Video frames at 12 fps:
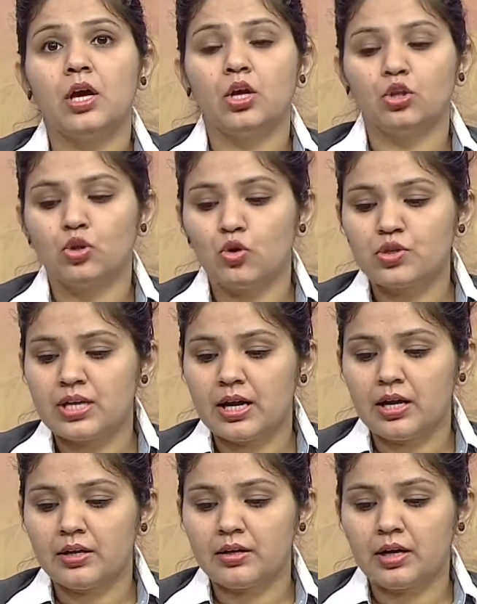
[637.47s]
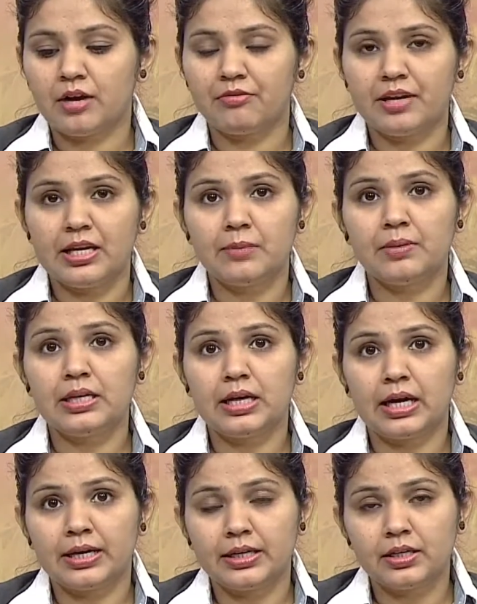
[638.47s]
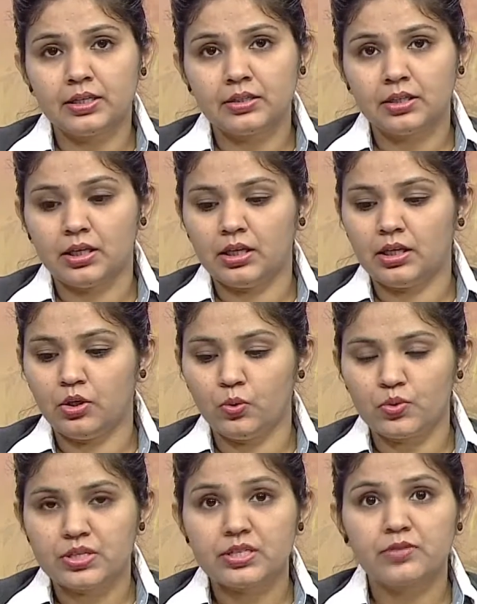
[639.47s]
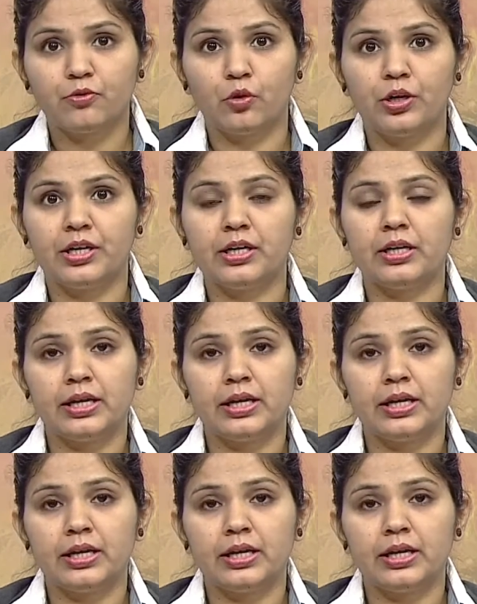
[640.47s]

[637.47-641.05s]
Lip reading: Those are available under the users folder